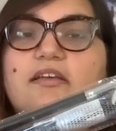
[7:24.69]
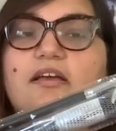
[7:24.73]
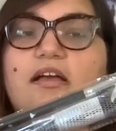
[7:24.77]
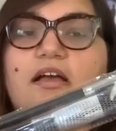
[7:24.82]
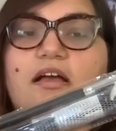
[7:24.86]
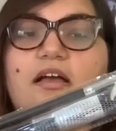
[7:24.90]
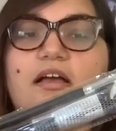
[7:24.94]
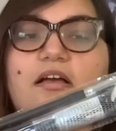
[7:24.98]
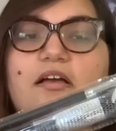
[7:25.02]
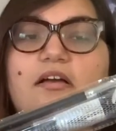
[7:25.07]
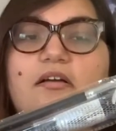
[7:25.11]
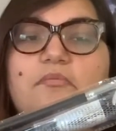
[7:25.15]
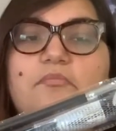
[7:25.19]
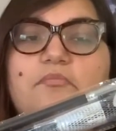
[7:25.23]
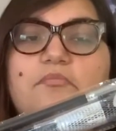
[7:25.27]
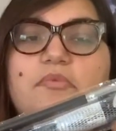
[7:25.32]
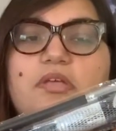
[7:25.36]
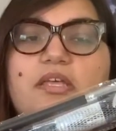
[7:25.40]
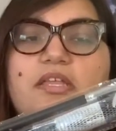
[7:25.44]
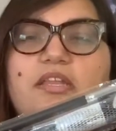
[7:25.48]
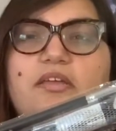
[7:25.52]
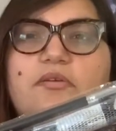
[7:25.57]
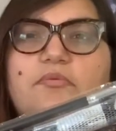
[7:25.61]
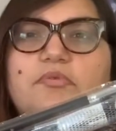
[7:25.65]
and
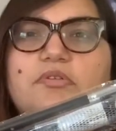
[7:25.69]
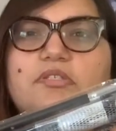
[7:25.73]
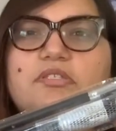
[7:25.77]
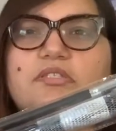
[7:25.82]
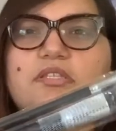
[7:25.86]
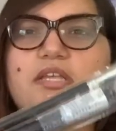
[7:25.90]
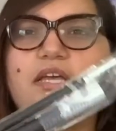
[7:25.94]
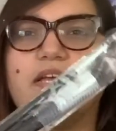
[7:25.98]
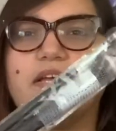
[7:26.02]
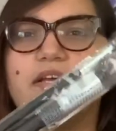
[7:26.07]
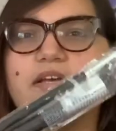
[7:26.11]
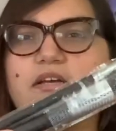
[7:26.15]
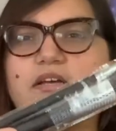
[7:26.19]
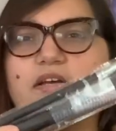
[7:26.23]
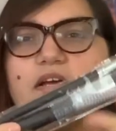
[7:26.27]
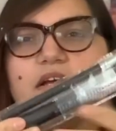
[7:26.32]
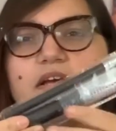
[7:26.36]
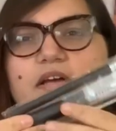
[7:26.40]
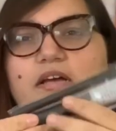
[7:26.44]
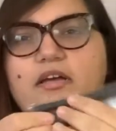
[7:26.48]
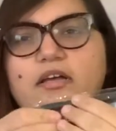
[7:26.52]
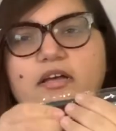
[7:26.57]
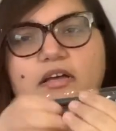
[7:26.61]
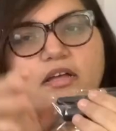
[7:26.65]
it was
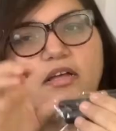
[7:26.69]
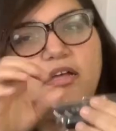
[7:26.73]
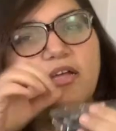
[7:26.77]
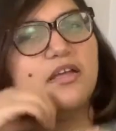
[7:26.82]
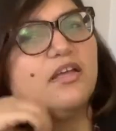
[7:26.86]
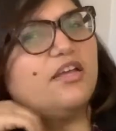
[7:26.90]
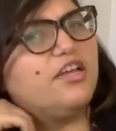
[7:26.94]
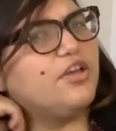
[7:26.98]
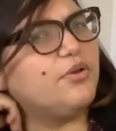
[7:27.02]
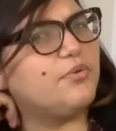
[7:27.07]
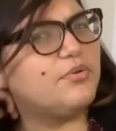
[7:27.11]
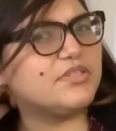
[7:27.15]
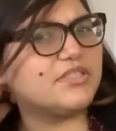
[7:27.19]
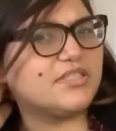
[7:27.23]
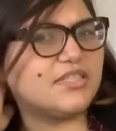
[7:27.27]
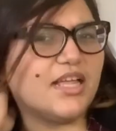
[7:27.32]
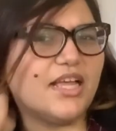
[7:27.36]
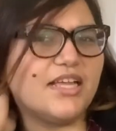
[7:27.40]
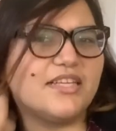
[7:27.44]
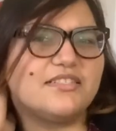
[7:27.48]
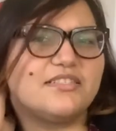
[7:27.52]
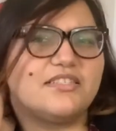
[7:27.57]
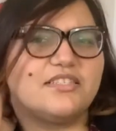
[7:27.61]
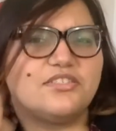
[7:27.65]

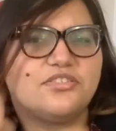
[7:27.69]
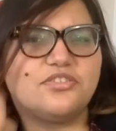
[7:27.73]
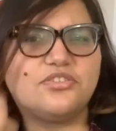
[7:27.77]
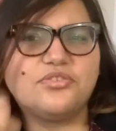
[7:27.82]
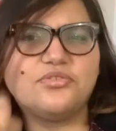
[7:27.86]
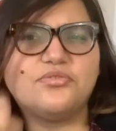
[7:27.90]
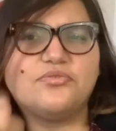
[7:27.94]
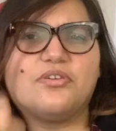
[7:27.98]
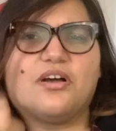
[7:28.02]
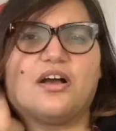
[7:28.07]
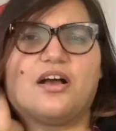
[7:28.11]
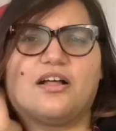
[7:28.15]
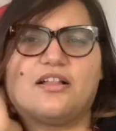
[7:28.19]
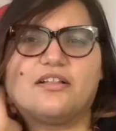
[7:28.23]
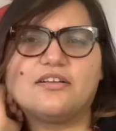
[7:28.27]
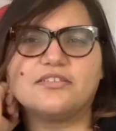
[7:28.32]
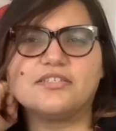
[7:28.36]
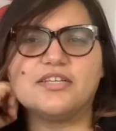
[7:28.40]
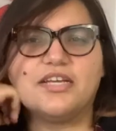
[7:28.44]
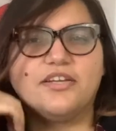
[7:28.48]
less than $2.